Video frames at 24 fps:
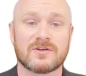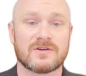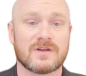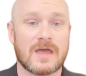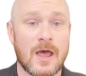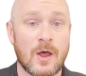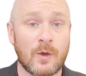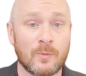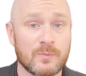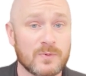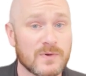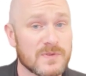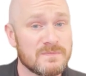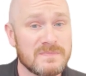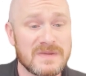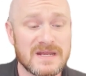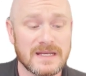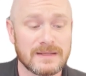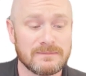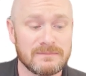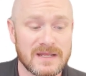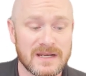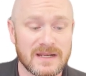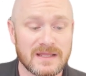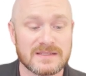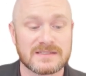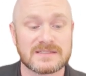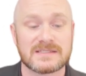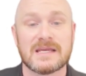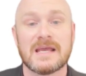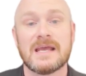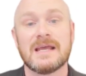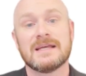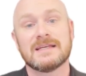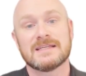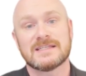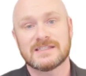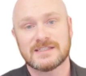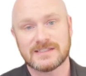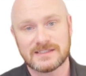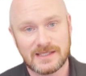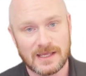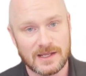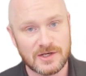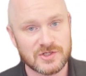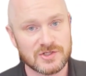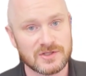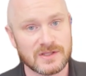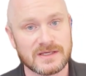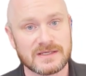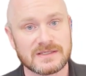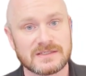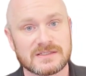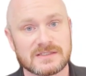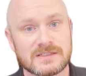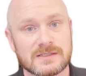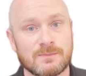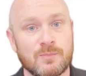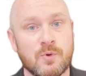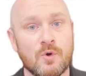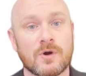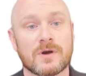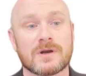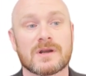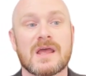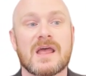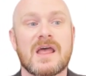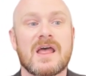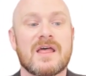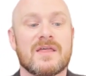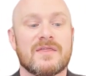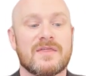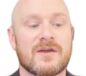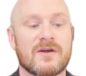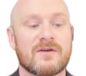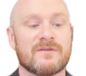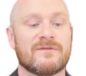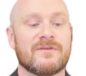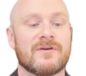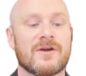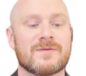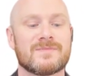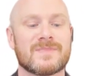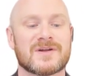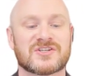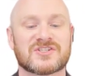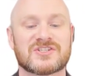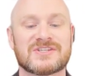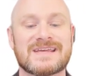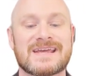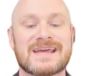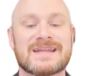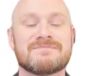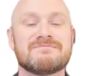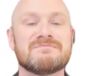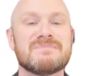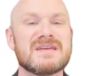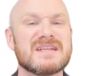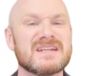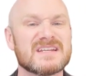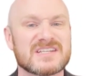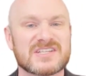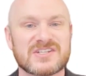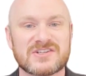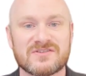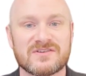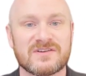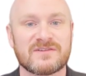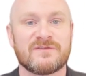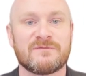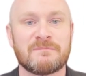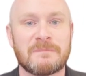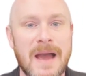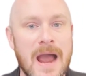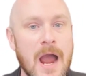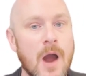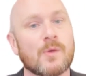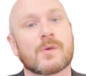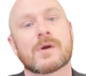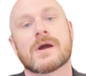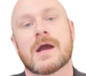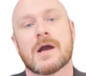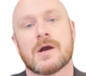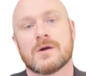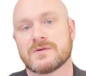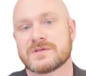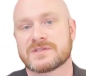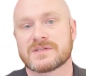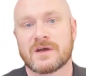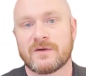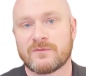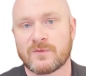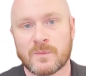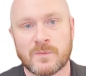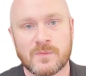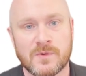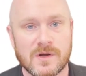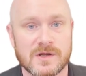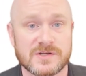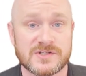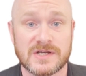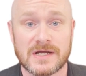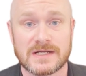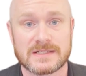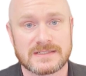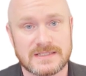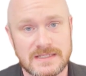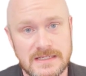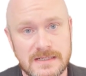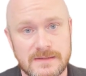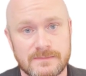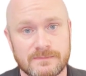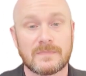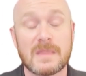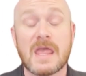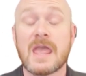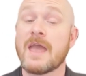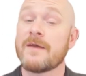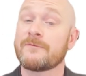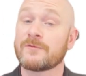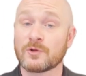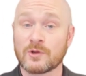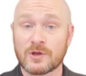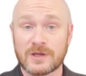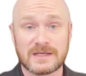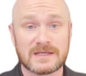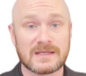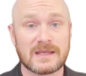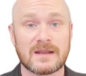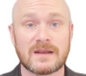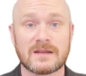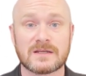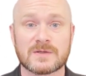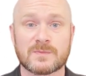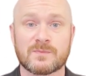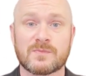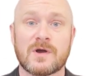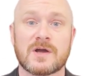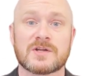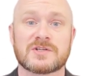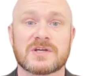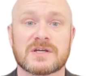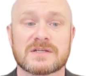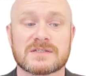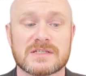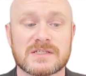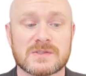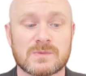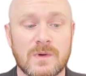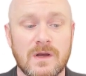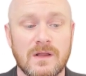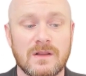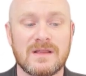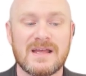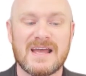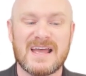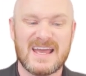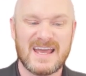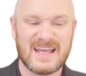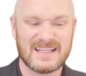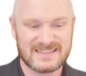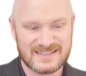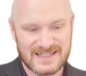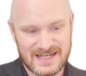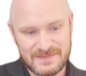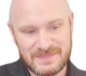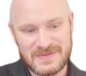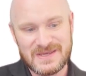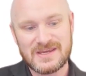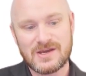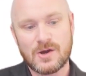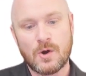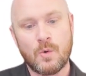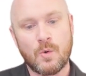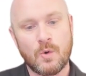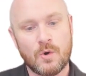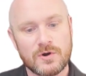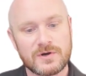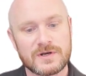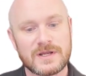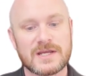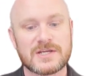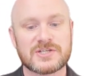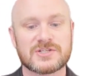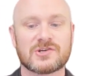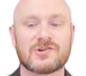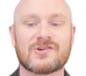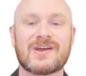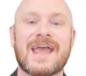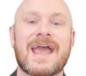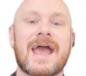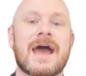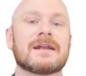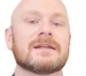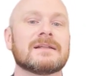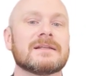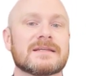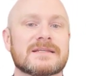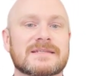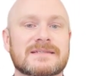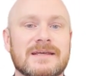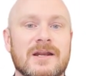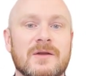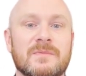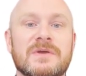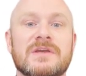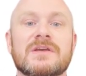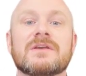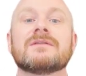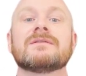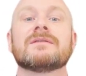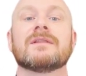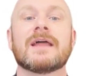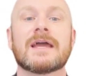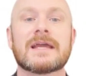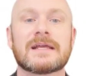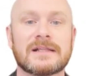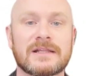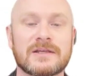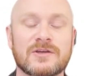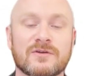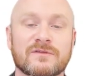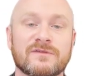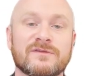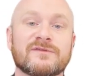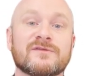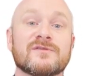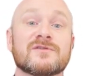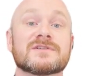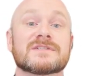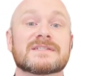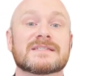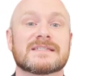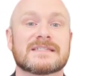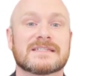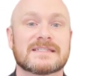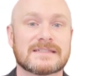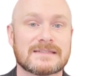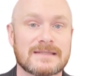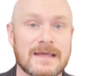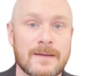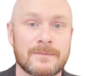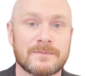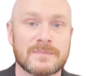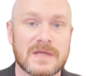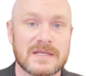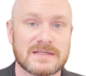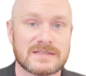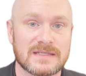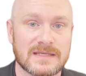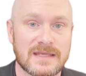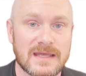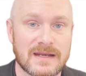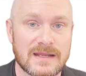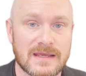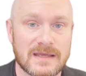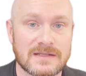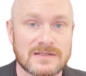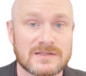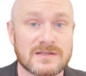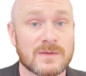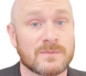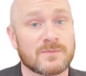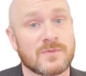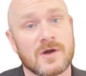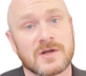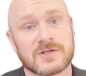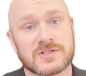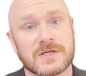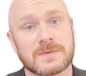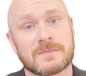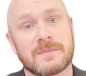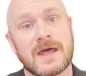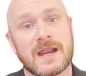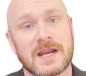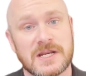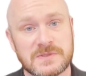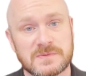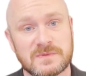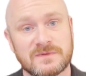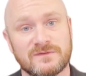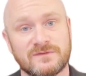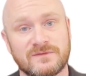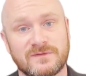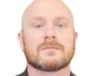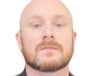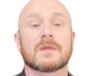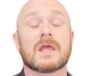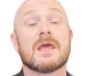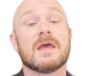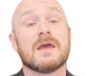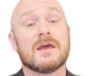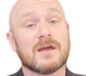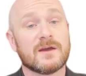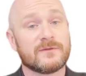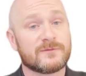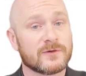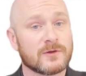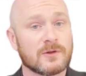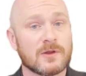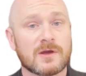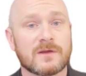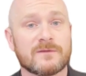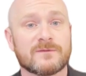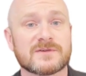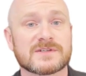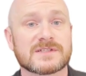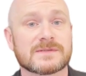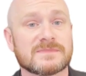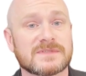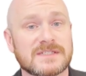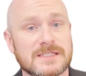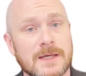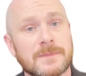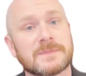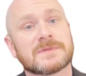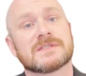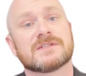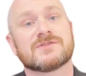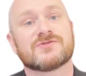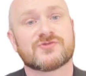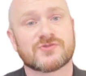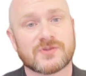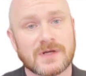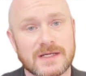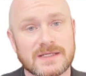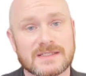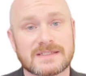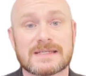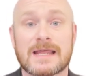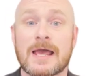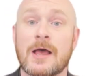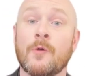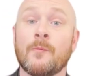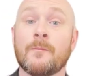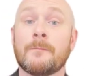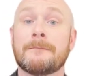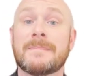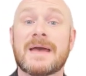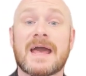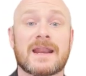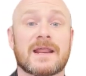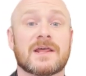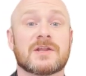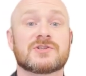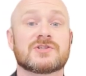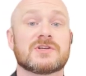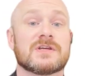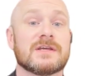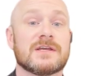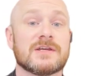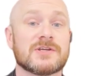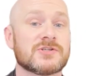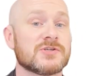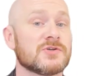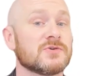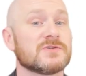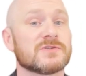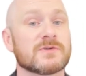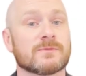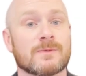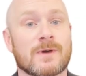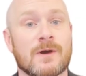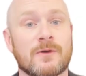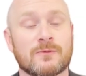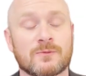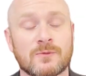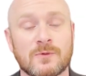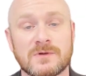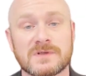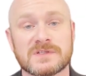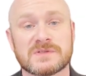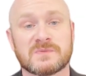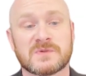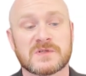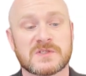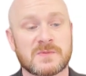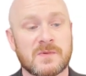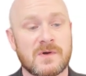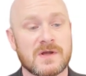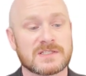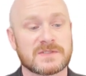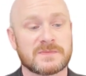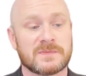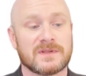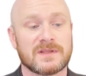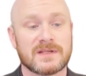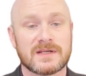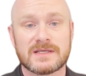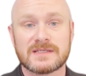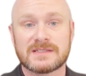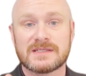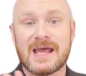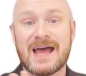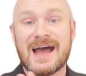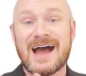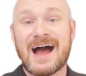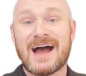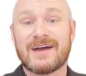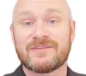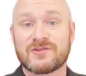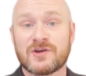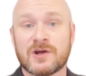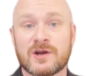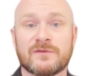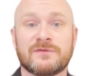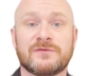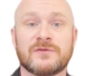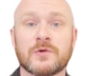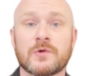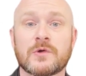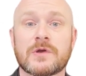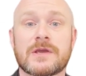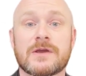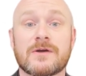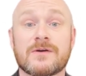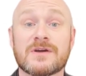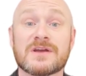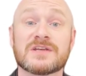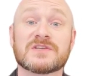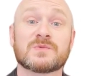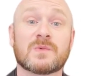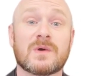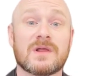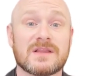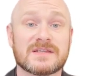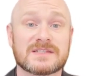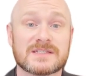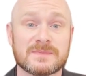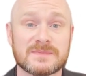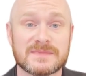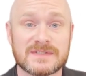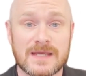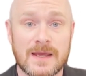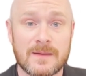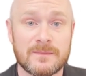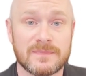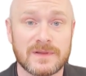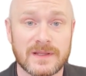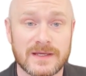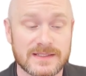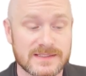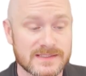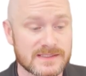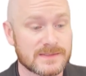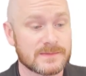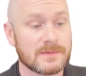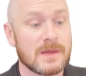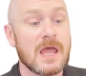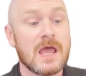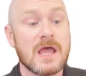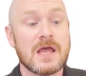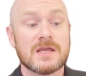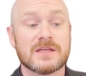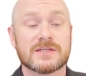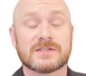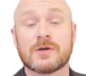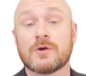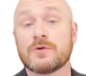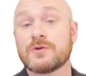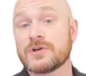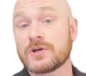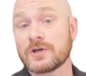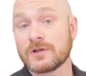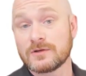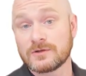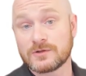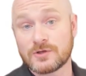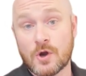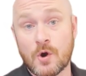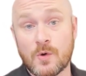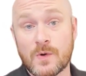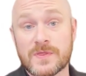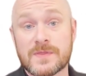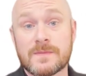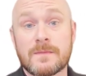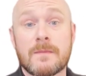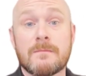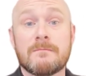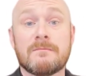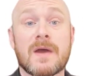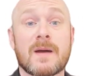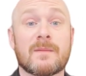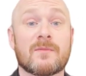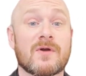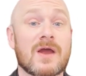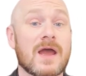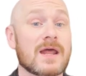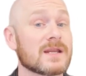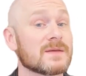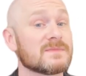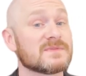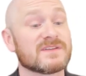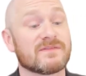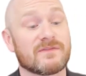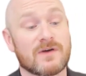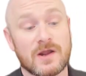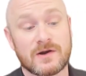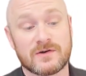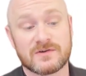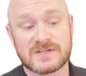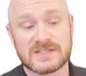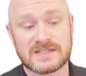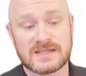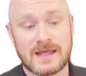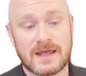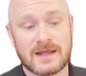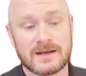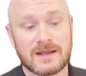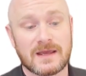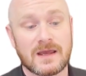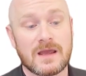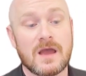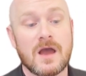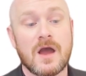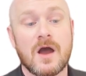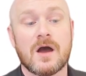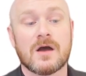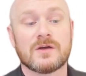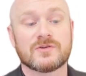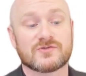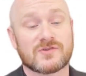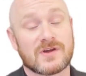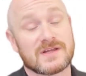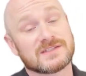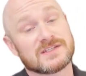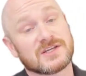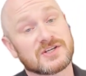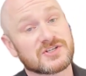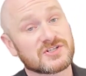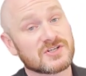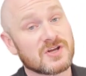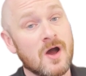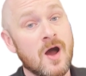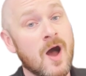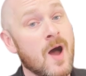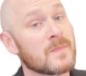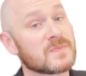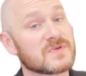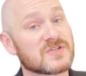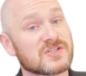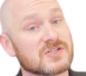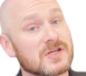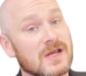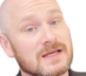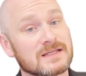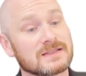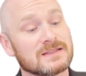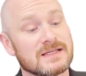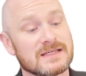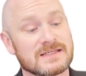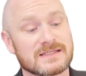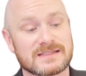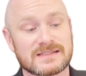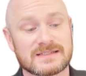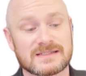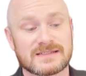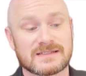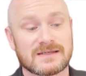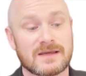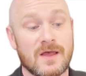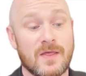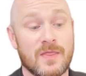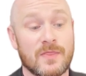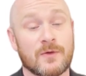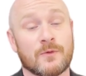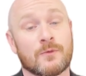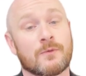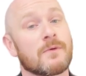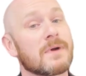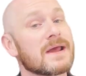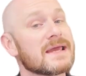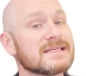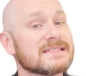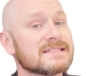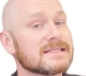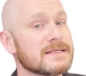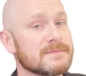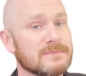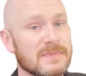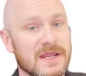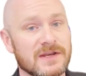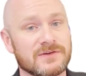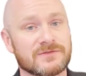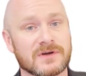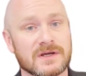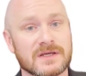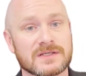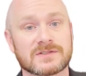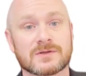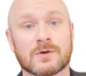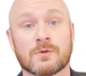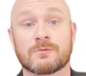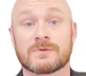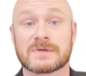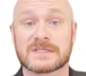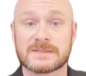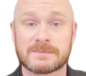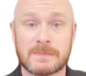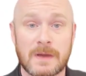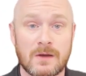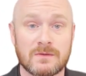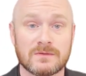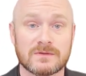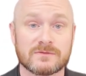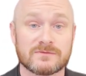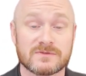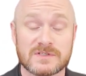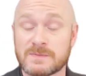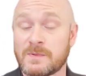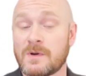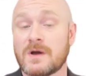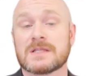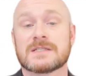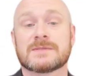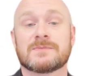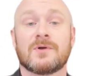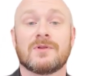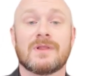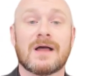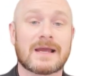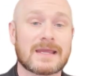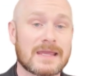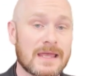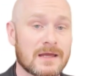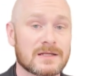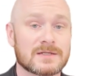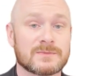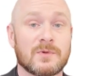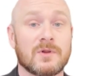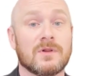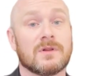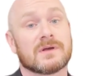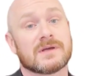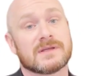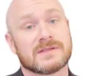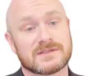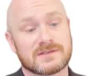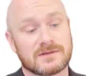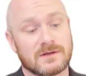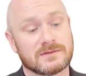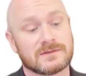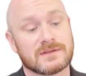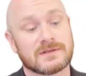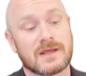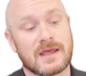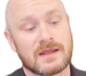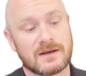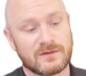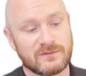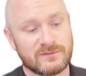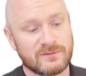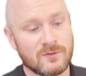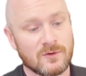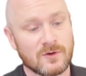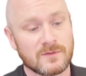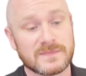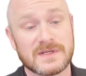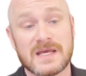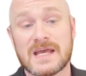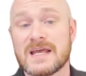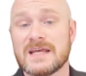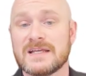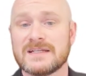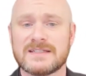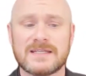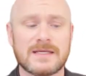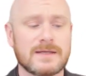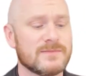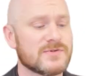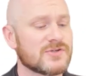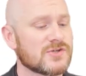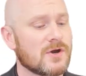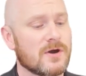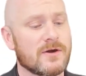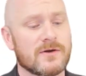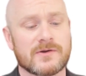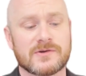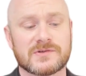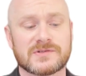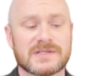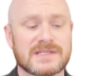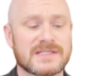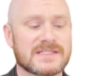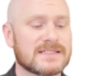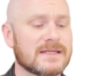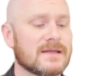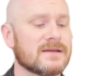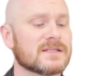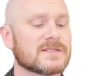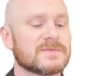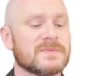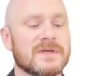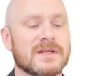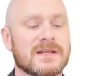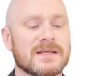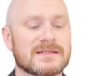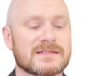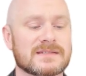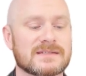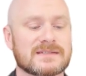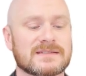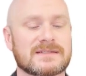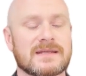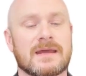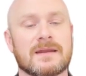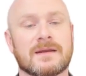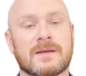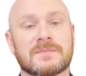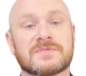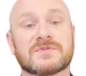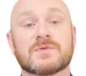help with meeting minutes, scheduling support. They're very much the administrative powerhouse of a project team. If you're looking to get into projects as well, it's going to be coordination or analyst that'll be likely your first step into getting into the project management field. If you're looking for some tips and tricks to help manage issues around roles and responsibilities, I've got a few here as well as some templates. So you could go with memorandums of understanding, transition to ops checklists, the RACI matrix, or responsible, accountable, consulted, and informed, team charters, status meetings, stand-ups,